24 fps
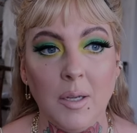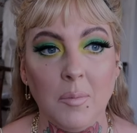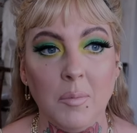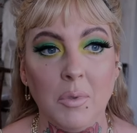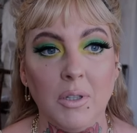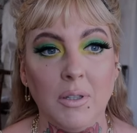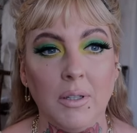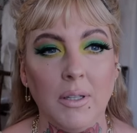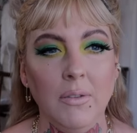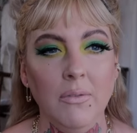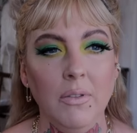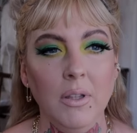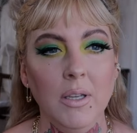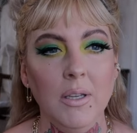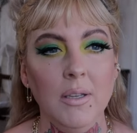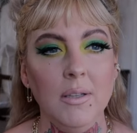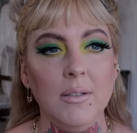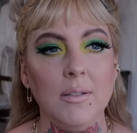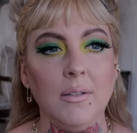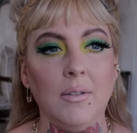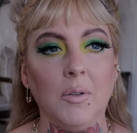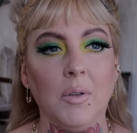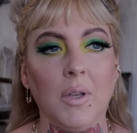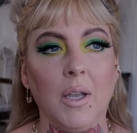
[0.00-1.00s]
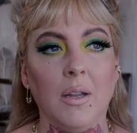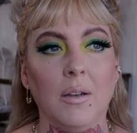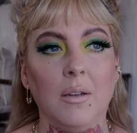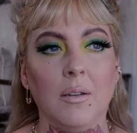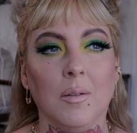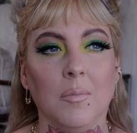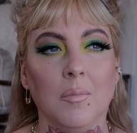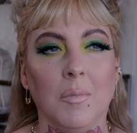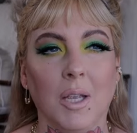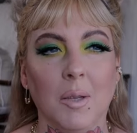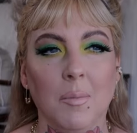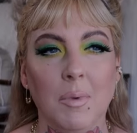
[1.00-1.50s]
I believe that he's located
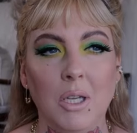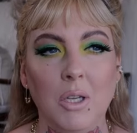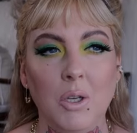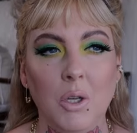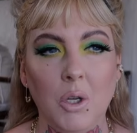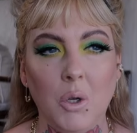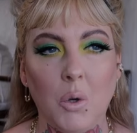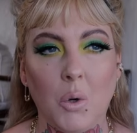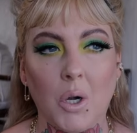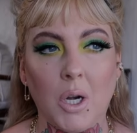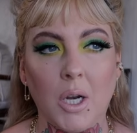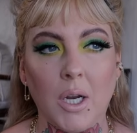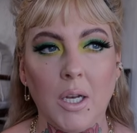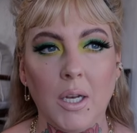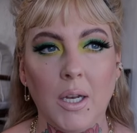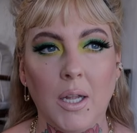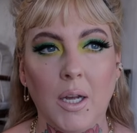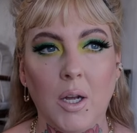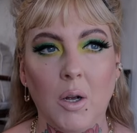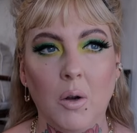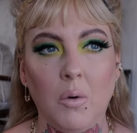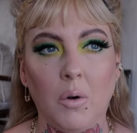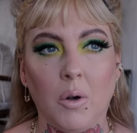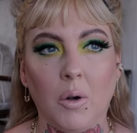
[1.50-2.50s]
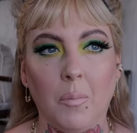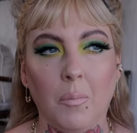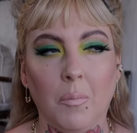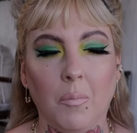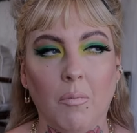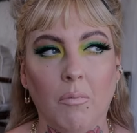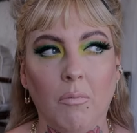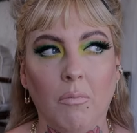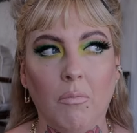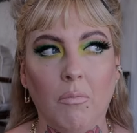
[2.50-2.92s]
in maybe New York now or